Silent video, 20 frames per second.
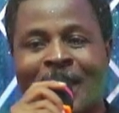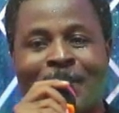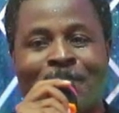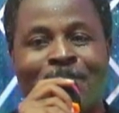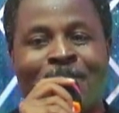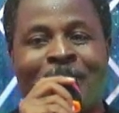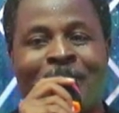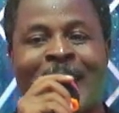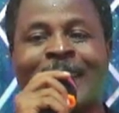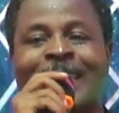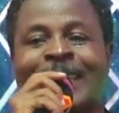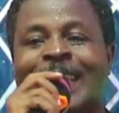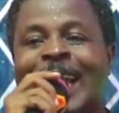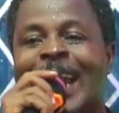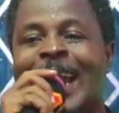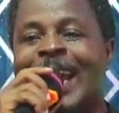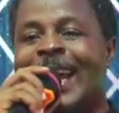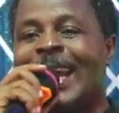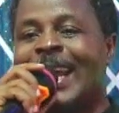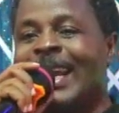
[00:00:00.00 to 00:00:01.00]

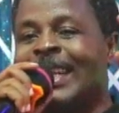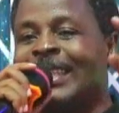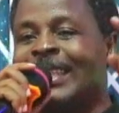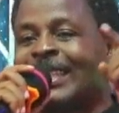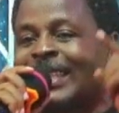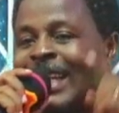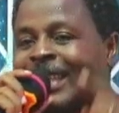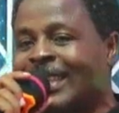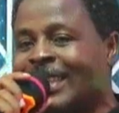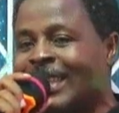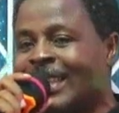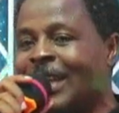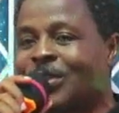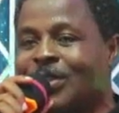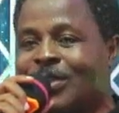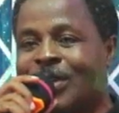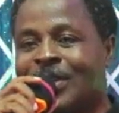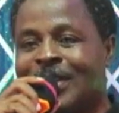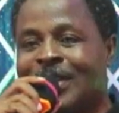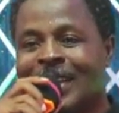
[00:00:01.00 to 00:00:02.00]
midday
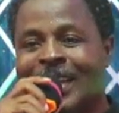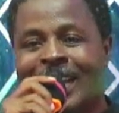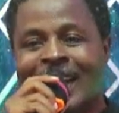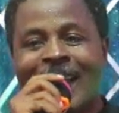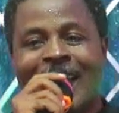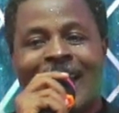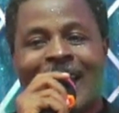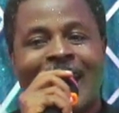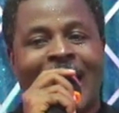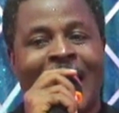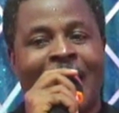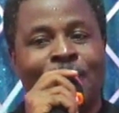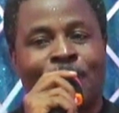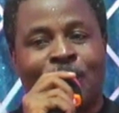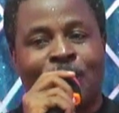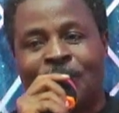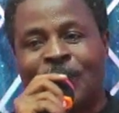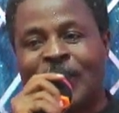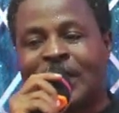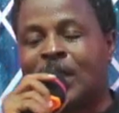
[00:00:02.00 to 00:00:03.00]
intercession and
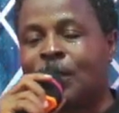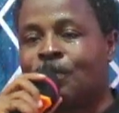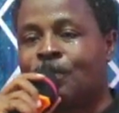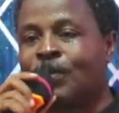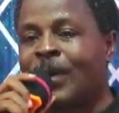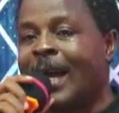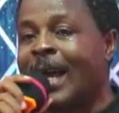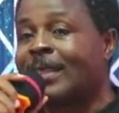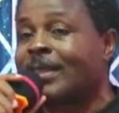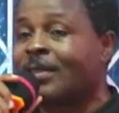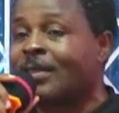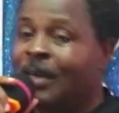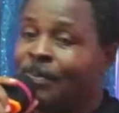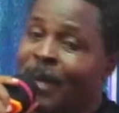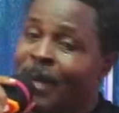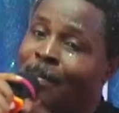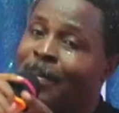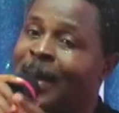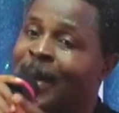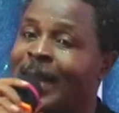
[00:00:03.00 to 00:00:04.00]
prophetic prayers.
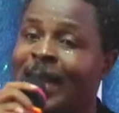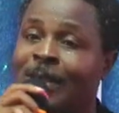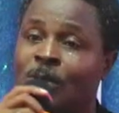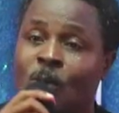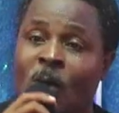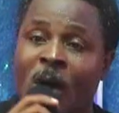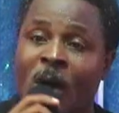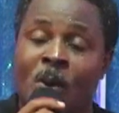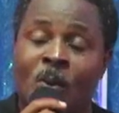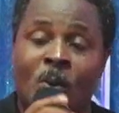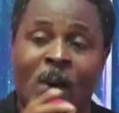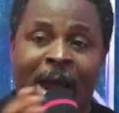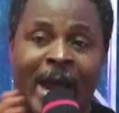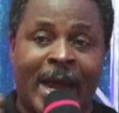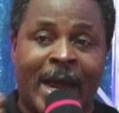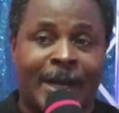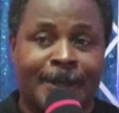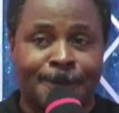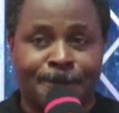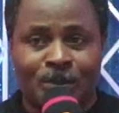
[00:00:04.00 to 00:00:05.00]
Remember that one way
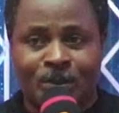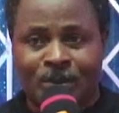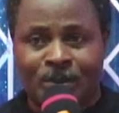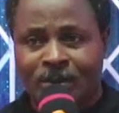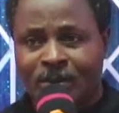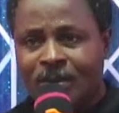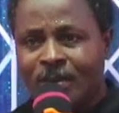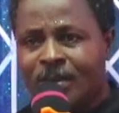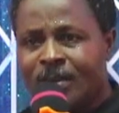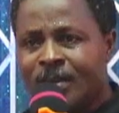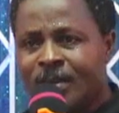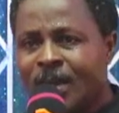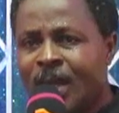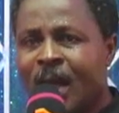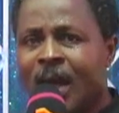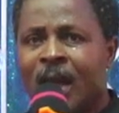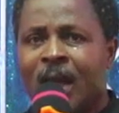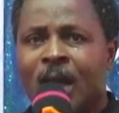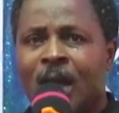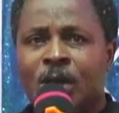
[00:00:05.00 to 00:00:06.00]

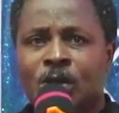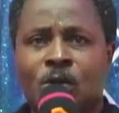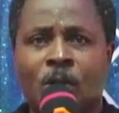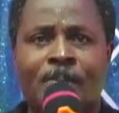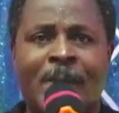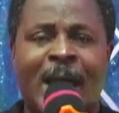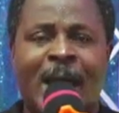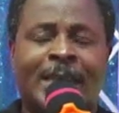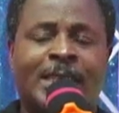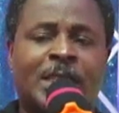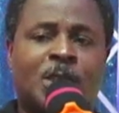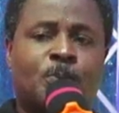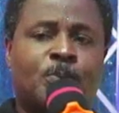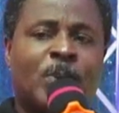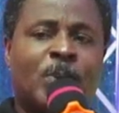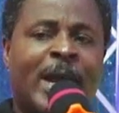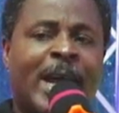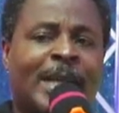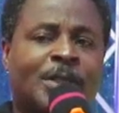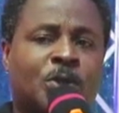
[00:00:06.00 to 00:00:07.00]
to make this
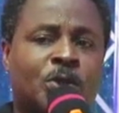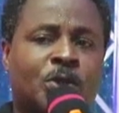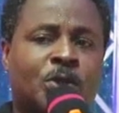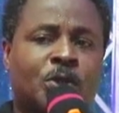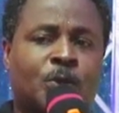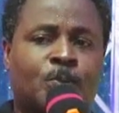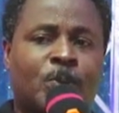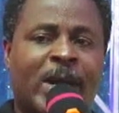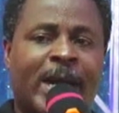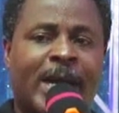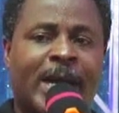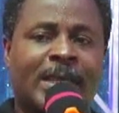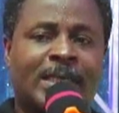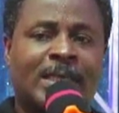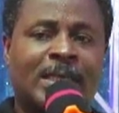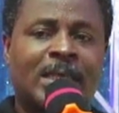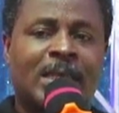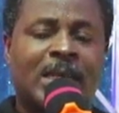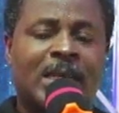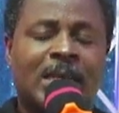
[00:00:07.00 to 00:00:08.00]
prayer to spread
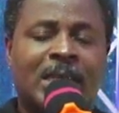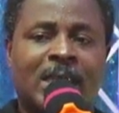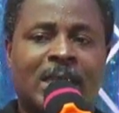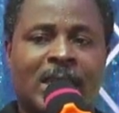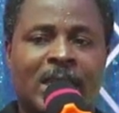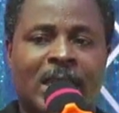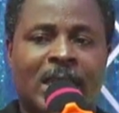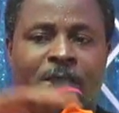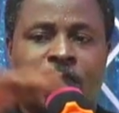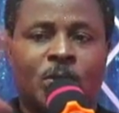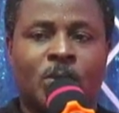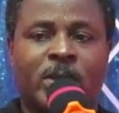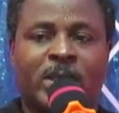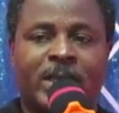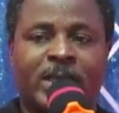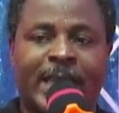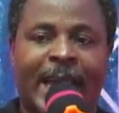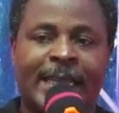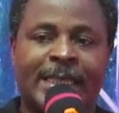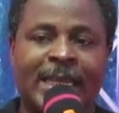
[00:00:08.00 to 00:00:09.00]
is to
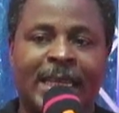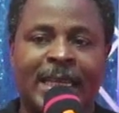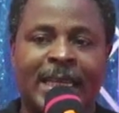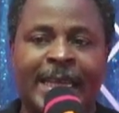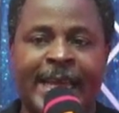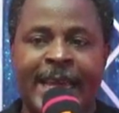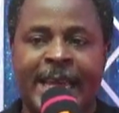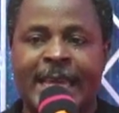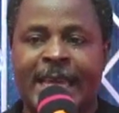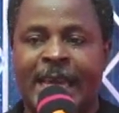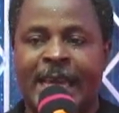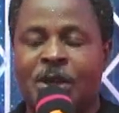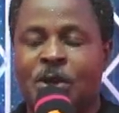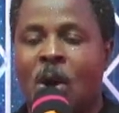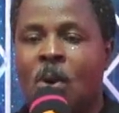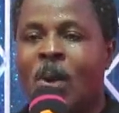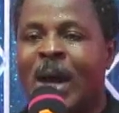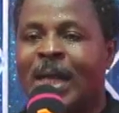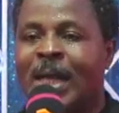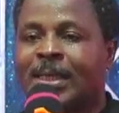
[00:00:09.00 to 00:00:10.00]
send the link in your
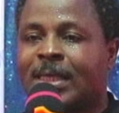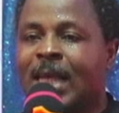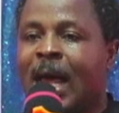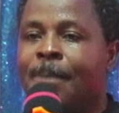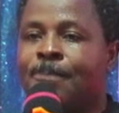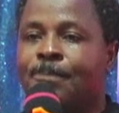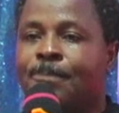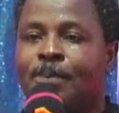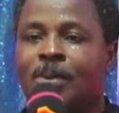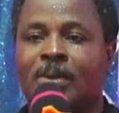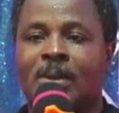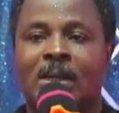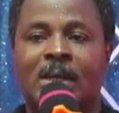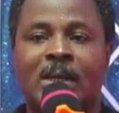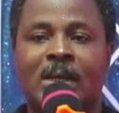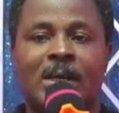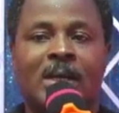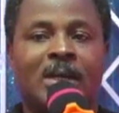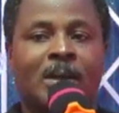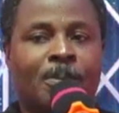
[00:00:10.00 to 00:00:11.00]
WhatsApp,
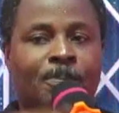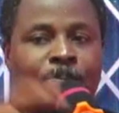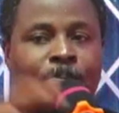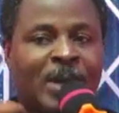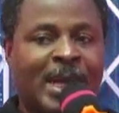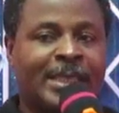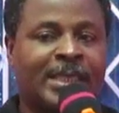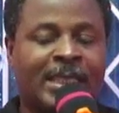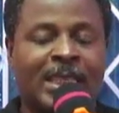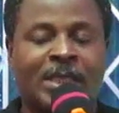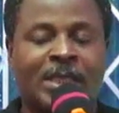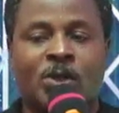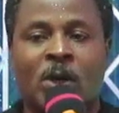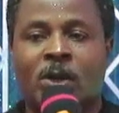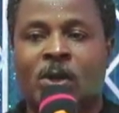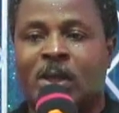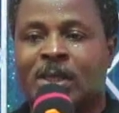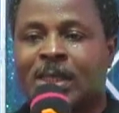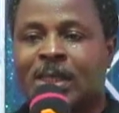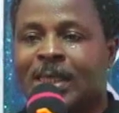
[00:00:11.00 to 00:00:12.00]
place it on
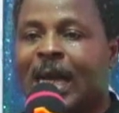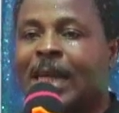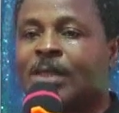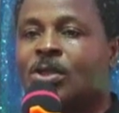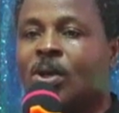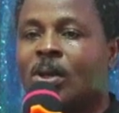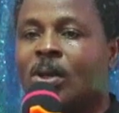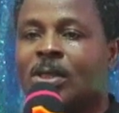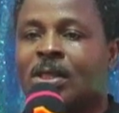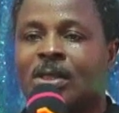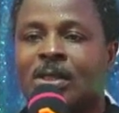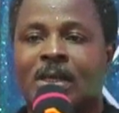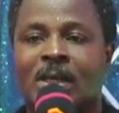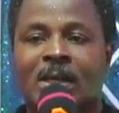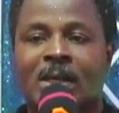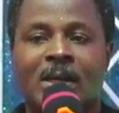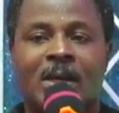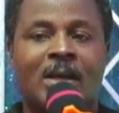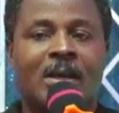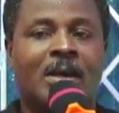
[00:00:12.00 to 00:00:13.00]
your status,
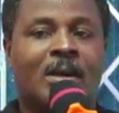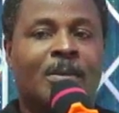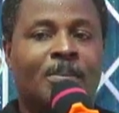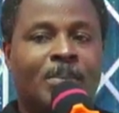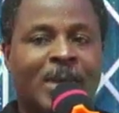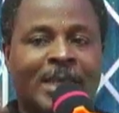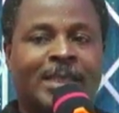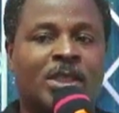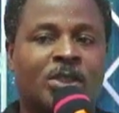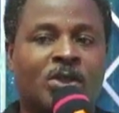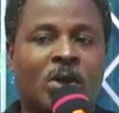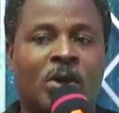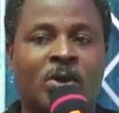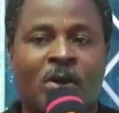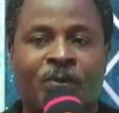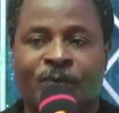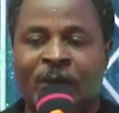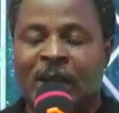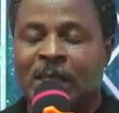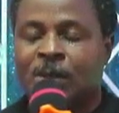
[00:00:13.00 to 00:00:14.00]
place it on your
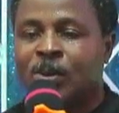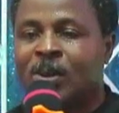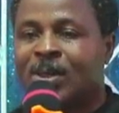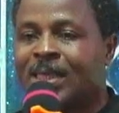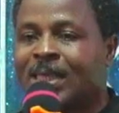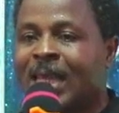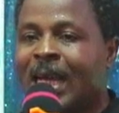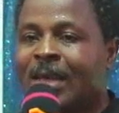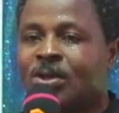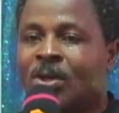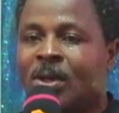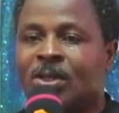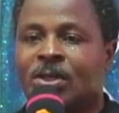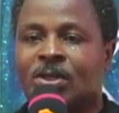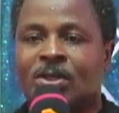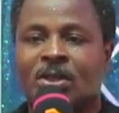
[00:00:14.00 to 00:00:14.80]
Facebook status,